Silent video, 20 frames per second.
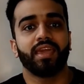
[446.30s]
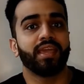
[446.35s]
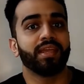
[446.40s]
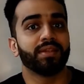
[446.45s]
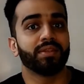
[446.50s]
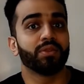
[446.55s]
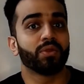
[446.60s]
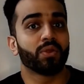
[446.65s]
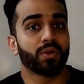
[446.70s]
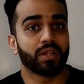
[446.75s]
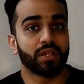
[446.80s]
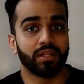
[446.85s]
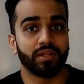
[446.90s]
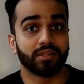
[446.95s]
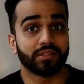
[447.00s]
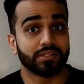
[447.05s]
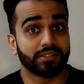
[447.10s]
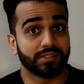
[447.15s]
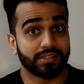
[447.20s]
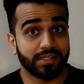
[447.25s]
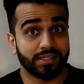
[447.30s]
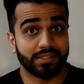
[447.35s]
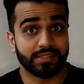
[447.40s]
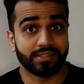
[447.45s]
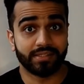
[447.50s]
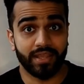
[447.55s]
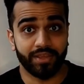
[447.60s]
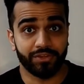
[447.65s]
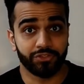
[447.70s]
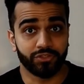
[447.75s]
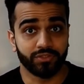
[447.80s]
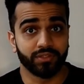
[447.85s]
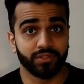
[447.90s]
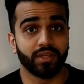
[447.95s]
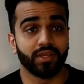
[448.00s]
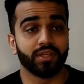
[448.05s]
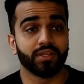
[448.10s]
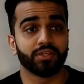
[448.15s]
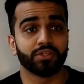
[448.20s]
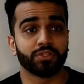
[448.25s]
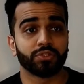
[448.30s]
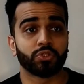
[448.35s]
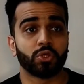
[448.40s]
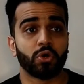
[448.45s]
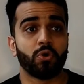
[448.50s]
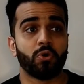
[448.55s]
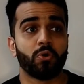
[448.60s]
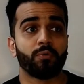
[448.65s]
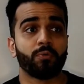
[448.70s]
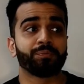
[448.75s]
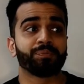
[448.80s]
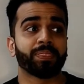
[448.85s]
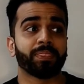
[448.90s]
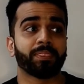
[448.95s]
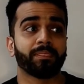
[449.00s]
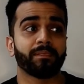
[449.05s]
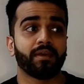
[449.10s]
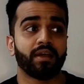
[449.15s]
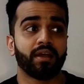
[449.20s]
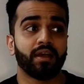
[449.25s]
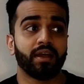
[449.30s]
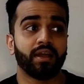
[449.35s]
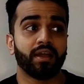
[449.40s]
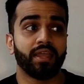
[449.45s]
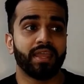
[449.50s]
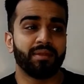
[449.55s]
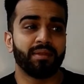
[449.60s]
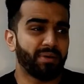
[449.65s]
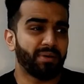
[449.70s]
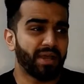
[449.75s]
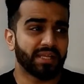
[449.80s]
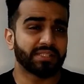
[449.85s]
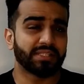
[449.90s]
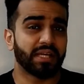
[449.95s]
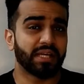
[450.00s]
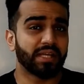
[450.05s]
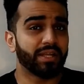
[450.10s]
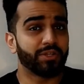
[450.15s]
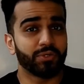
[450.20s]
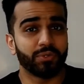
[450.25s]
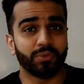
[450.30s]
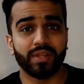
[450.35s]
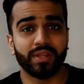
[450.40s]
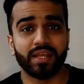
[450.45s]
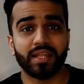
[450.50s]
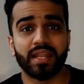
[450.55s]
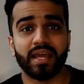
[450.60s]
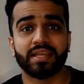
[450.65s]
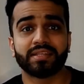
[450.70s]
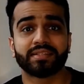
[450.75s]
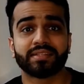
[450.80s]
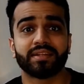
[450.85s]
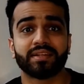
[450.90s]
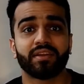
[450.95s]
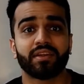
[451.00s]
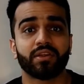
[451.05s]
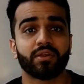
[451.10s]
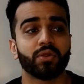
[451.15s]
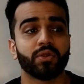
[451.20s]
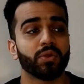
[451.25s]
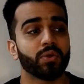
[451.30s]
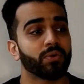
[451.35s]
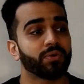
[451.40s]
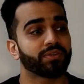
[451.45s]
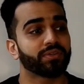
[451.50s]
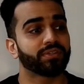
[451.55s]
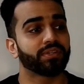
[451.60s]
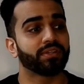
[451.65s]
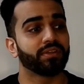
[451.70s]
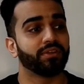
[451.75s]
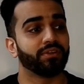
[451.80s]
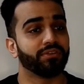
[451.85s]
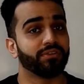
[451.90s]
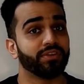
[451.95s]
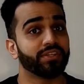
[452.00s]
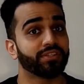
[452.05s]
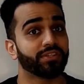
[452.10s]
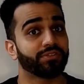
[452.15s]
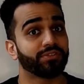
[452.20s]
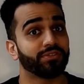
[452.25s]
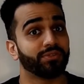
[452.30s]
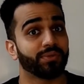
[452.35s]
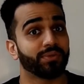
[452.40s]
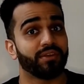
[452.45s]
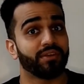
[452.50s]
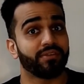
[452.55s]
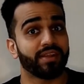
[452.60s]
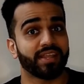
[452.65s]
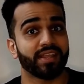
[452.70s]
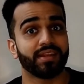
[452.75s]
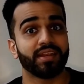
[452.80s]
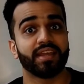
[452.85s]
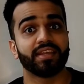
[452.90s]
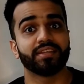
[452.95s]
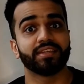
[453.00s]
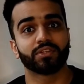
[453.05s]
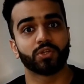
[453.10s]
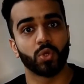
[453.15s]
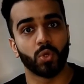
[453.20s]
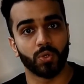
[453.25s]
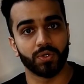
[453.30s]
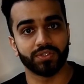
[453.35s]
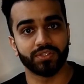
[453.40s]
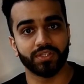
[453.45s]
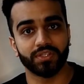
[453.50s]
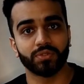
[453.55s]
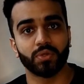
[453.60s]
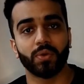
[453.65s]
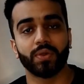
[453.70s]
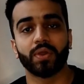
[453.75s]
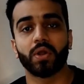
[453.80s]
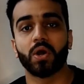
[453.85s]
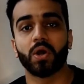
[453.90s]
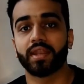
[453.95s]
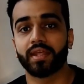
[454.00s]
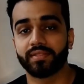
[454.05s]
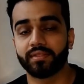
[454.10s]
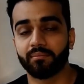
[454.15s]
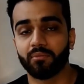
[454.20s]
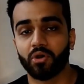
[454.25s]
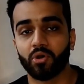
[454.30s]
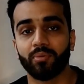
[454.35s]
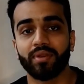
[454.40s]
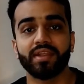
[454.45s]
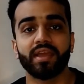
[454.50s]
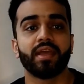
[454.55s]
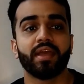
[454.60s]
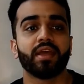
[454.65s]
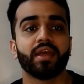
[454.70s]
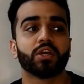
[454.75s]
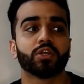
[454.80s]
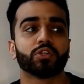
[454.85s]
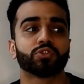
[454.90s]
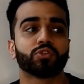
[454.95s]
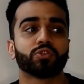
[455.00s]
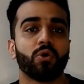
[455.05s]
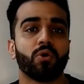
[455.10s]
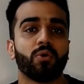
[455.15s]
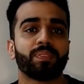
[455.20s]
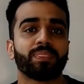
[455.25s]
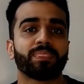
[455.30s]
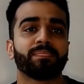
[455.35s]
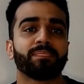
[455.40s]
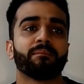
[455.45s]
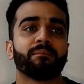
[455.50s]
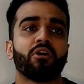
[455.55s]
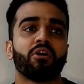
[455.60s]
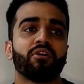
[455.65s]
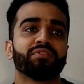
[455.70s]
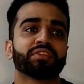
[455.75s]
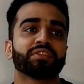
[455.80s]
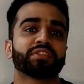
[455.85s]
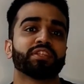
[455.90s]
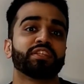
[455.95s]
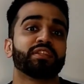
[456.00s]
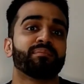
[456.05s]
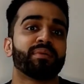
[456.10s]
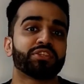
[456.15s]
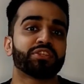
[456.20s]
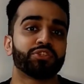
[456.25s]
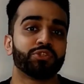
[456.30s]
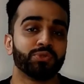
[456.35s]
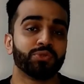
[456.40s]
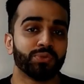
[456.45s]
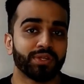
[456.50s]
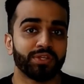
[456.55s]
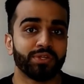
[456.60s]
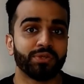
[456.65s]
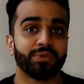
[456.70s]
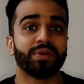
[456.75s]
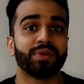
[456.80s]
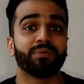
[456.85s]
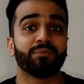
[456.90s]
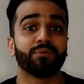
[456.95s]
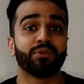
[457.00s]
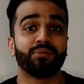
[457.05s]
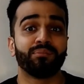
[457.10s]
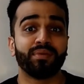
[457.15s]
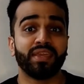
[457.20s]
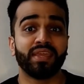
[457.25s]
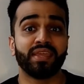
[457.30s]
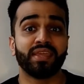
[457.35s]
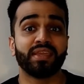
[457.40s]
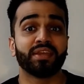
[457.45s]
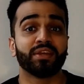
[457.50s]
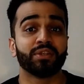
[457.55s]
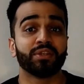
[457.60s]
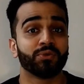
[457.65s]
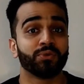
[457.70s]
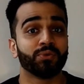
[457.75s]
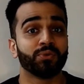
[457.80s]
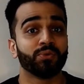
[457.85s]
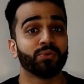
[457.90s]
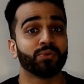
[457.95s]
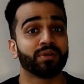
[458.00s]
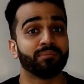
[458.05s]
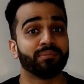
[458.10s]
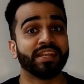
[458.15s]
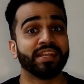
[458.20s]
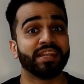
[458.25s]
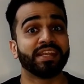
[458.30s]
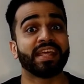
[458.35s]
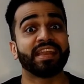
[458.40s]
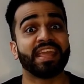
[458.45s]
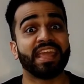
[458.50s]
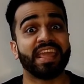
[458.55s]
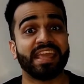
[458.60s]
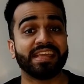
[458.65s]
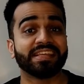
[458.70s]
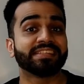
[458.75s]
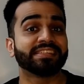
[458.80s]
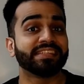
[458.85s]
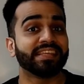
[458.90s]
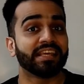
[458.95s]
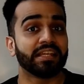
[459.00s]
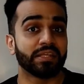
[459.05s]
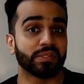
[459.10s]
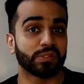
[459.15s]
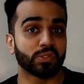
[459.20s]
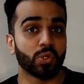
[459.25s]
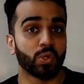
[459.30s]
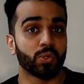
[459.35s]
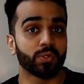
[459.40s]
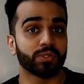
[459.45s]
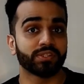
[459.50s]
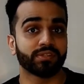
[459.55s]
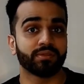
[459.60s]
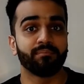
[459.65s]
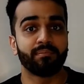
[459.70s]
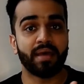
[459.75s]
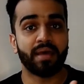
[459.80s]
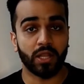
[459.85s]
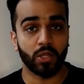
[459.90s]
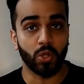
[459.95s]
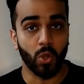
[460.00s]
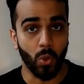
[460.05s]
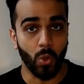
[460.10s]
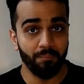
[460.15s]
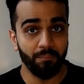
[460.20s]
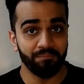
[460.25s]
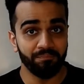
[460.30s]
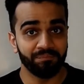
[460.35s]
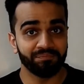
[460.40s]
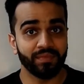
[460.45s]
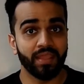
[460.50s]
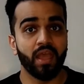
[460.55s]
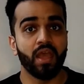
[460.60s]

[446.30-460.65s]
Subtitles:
in your clinical skills section. So in Pakistan, I do realize that there are no Resus UK recognized courses going on at the moment. So obviously the best you can do would be to complete an ACLS course back home.